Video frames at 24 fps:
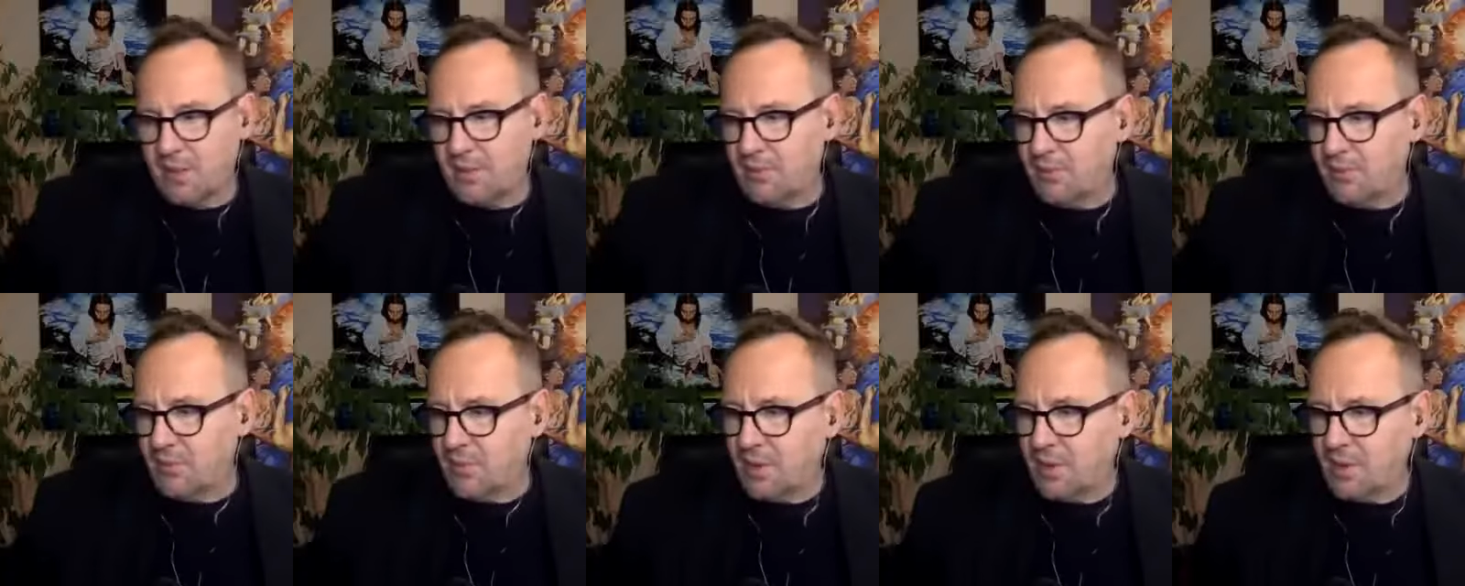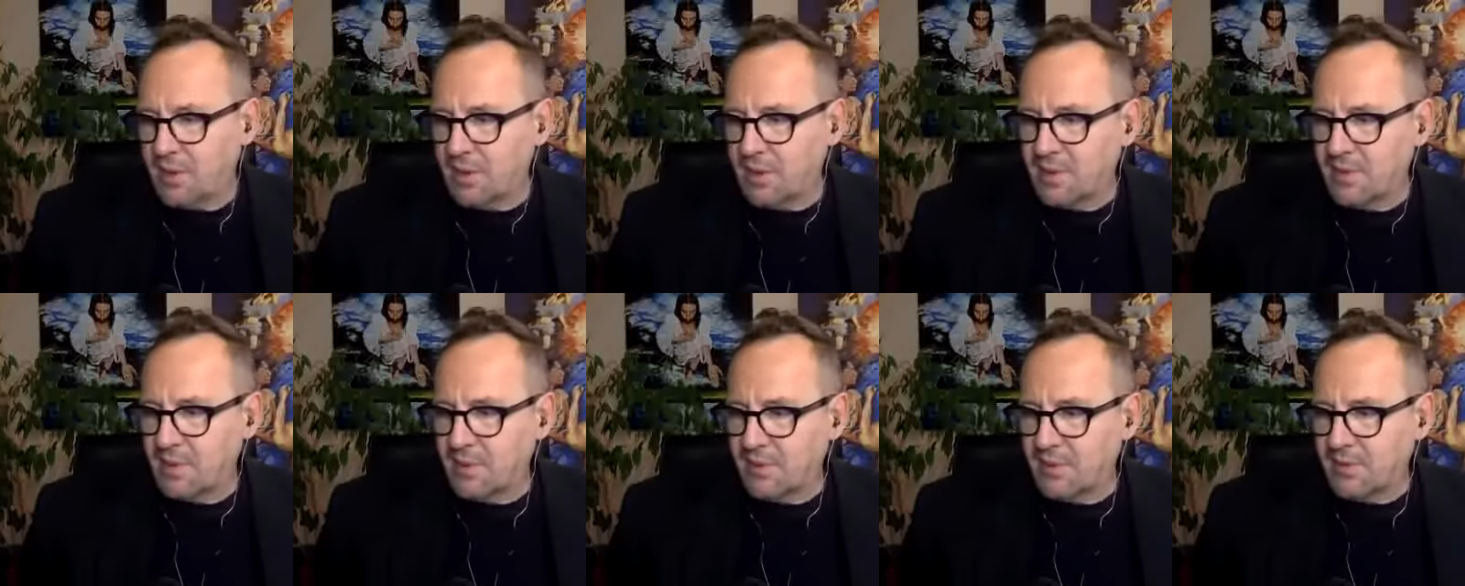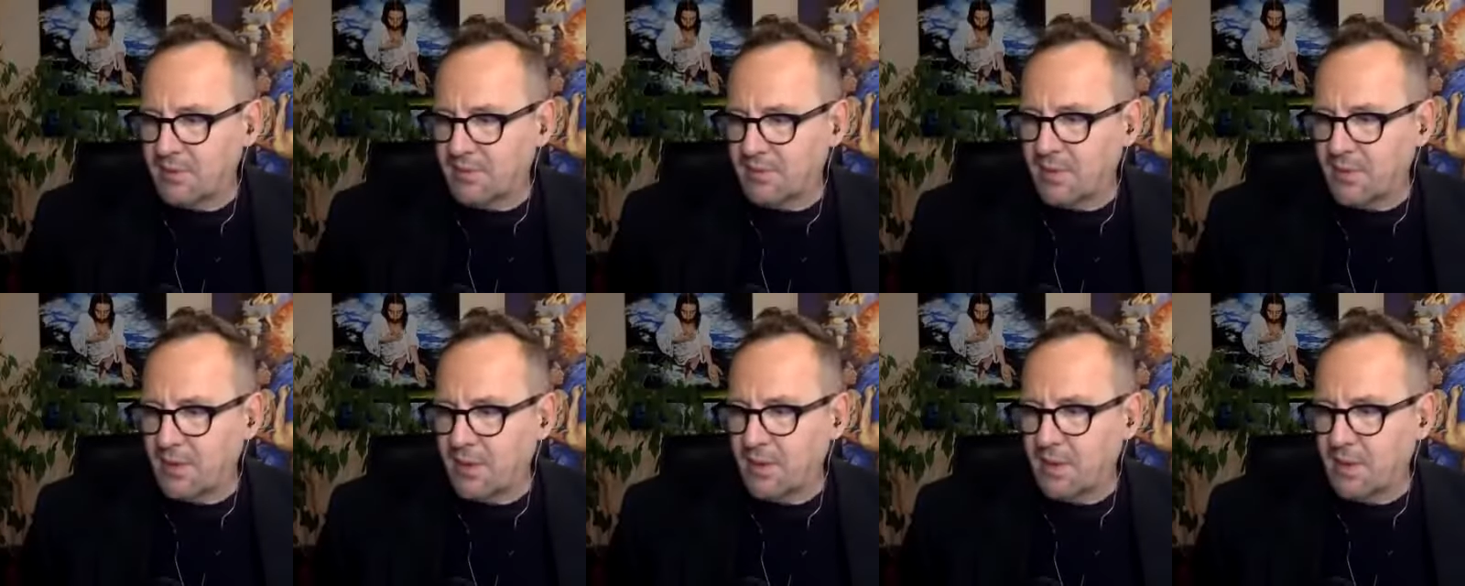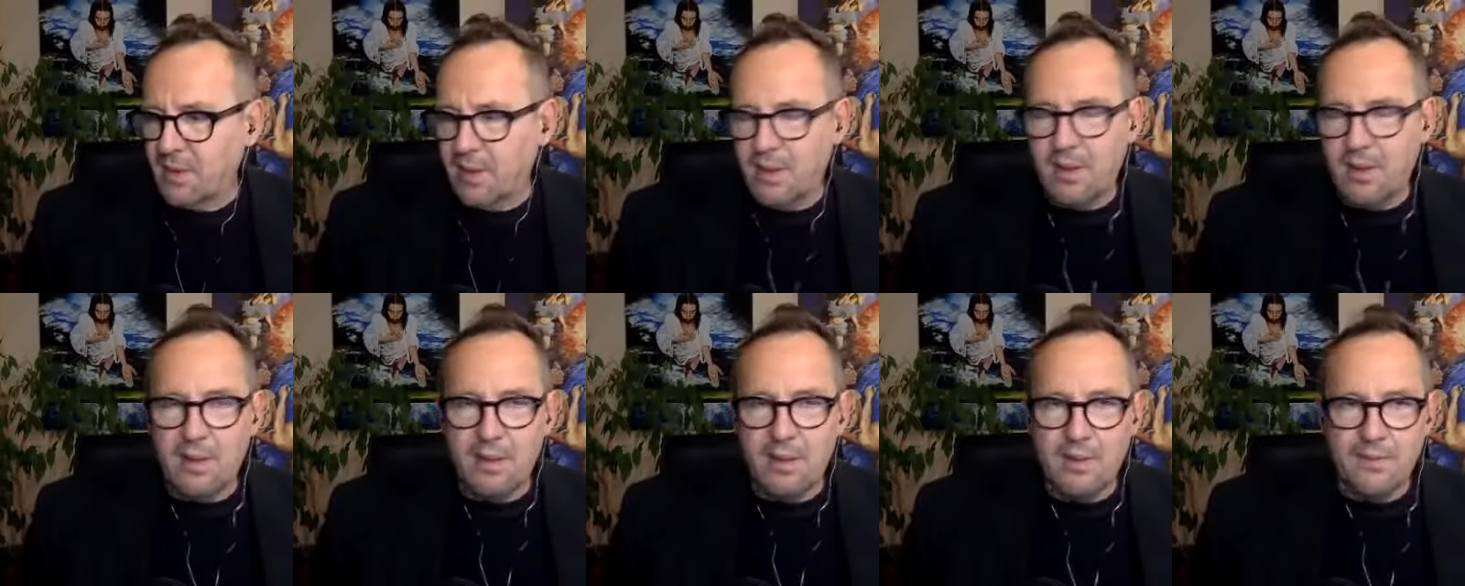my sort of
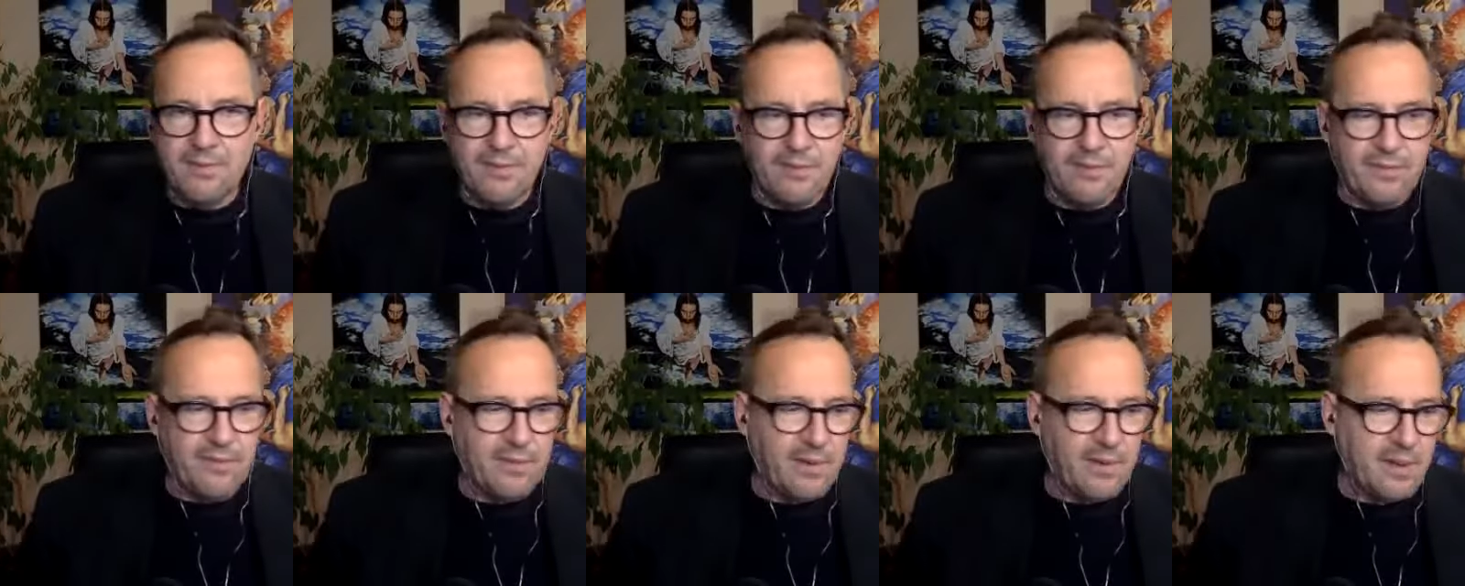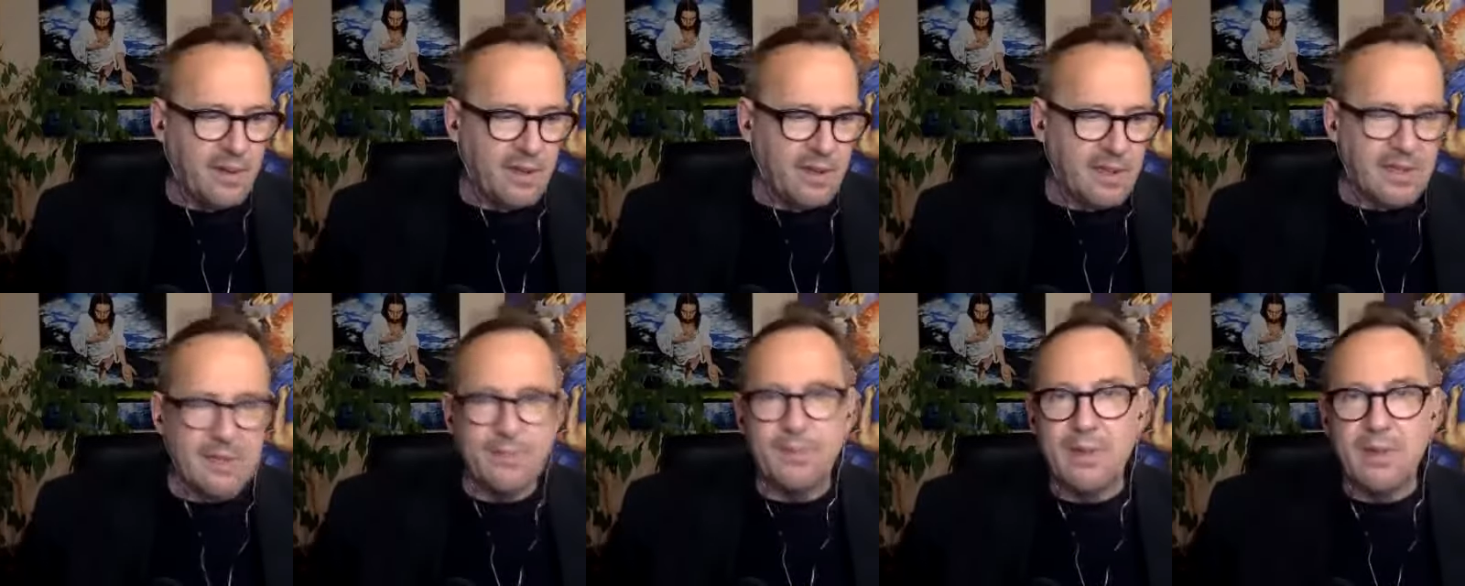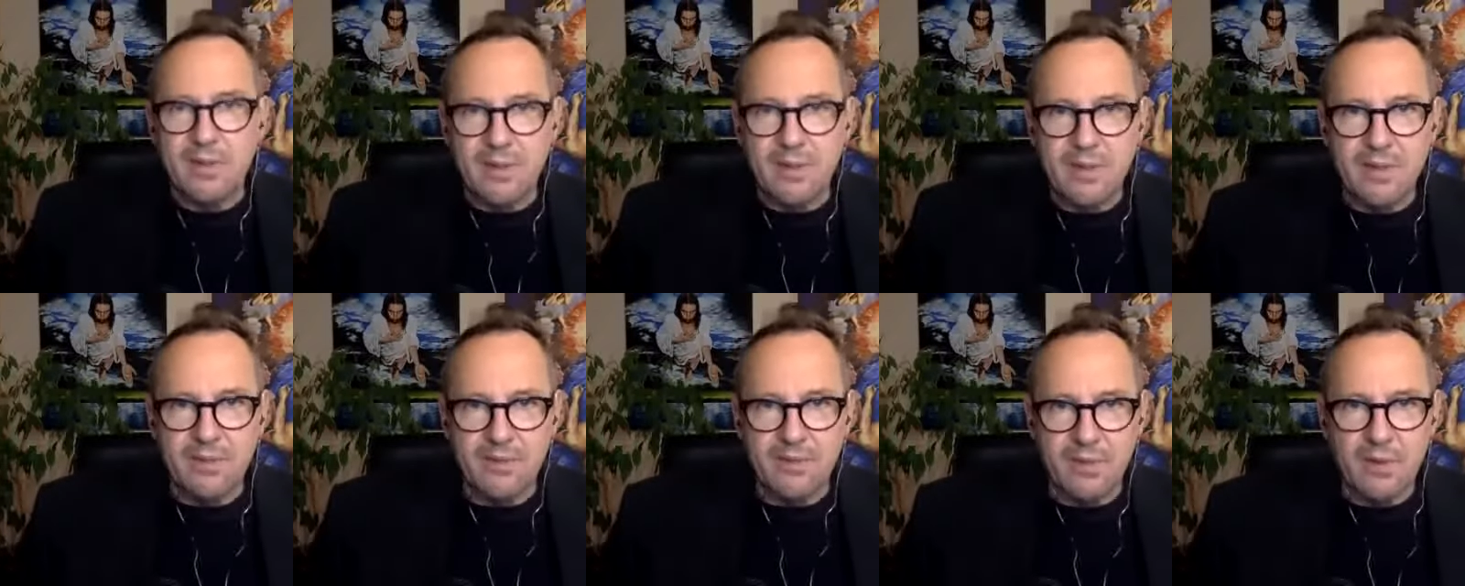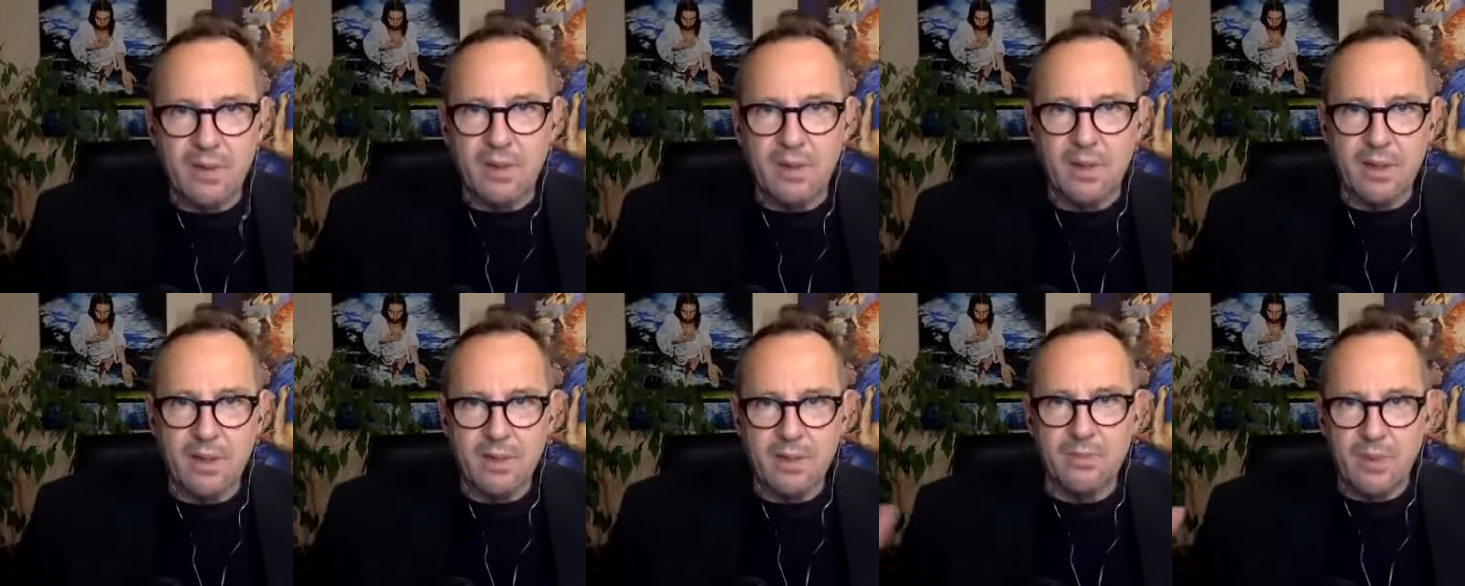earth spirit, if you
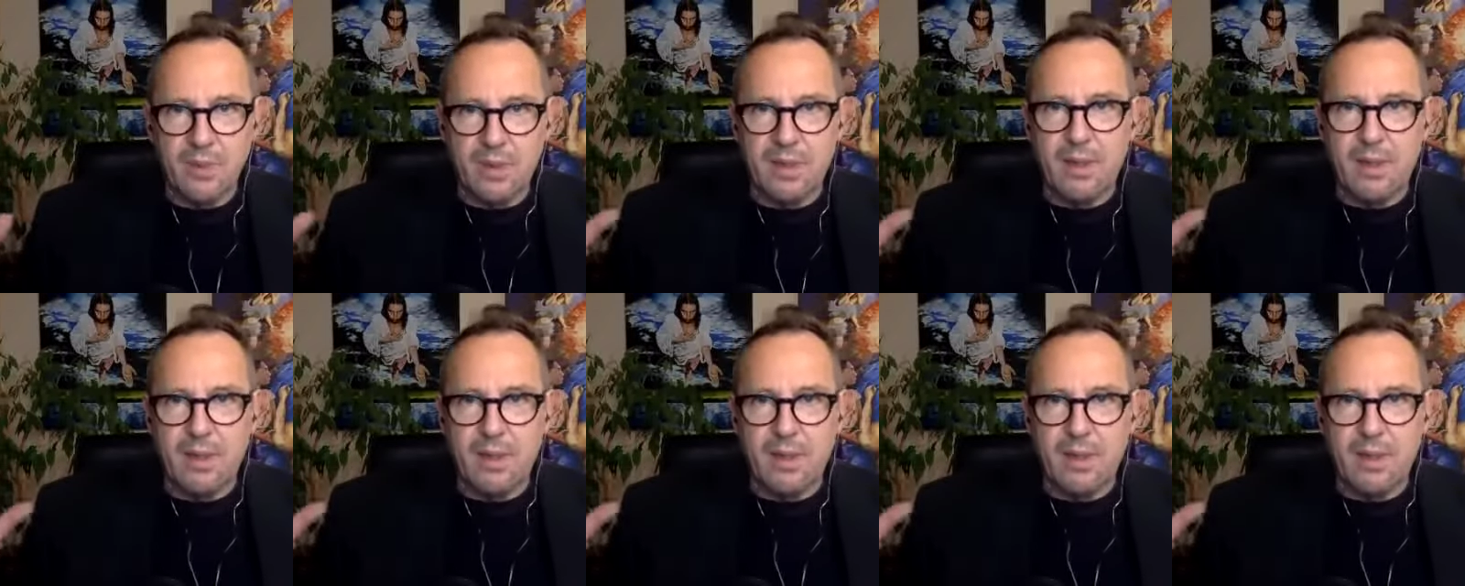like. Me you